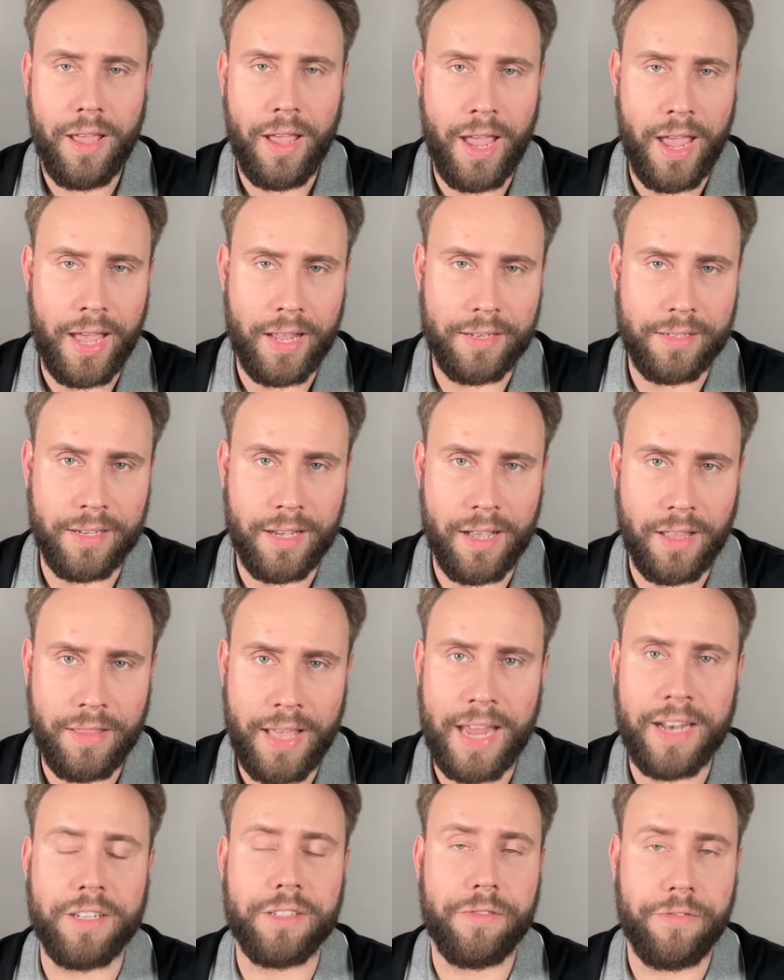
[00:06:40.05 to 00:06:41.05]
and
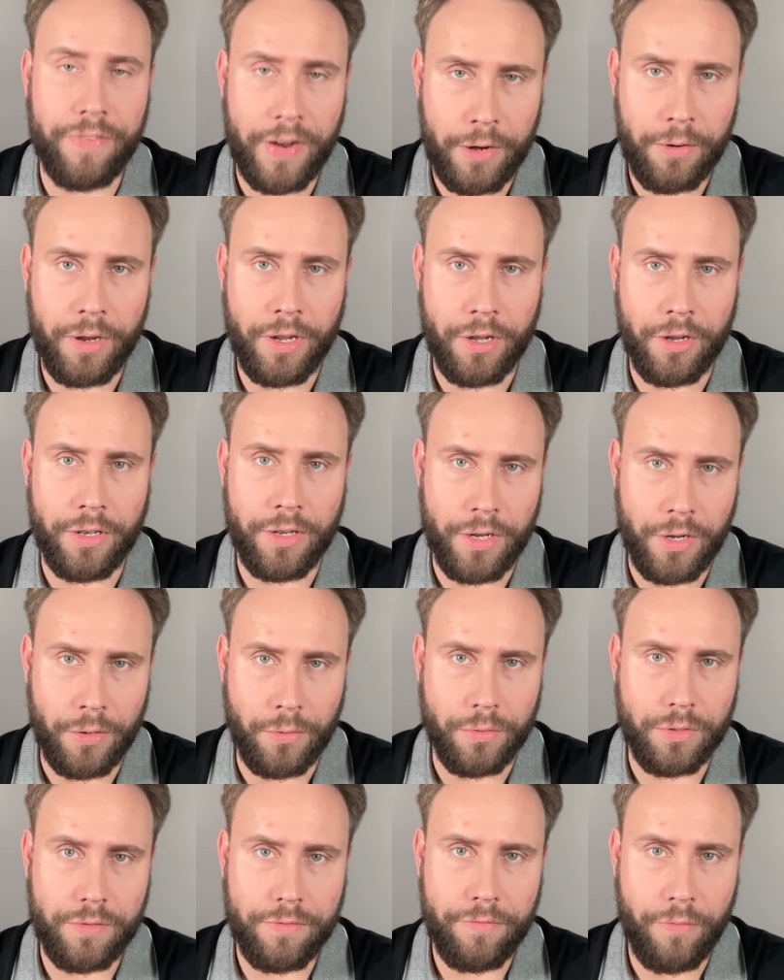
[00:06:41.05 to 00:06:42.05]
that is very good
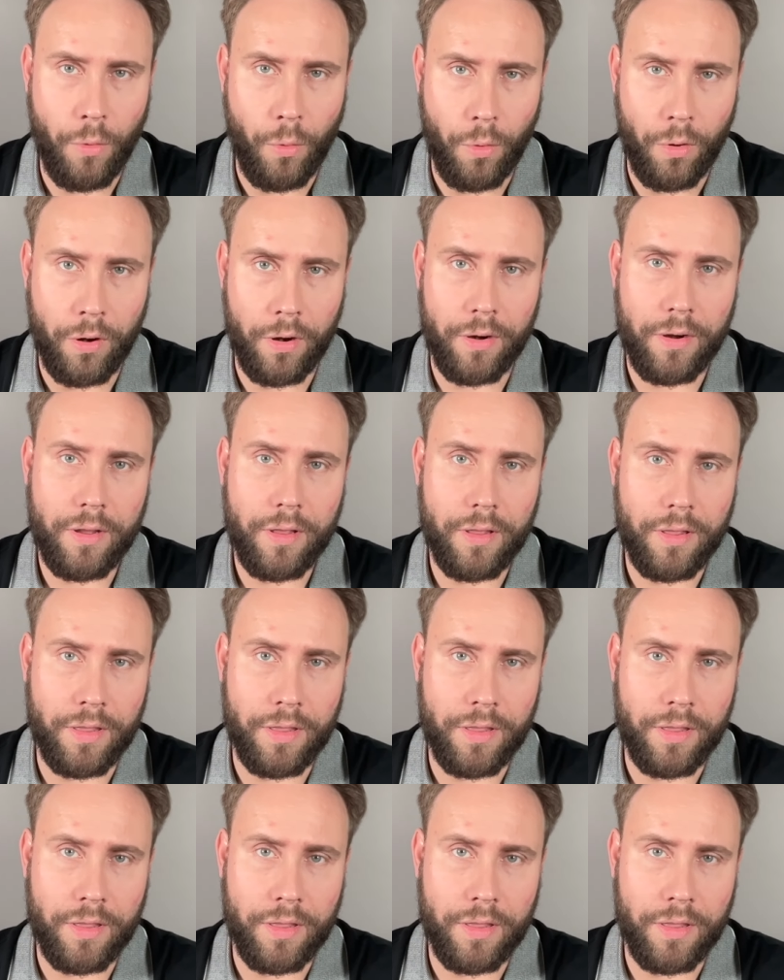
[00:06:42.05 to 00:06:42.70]
news for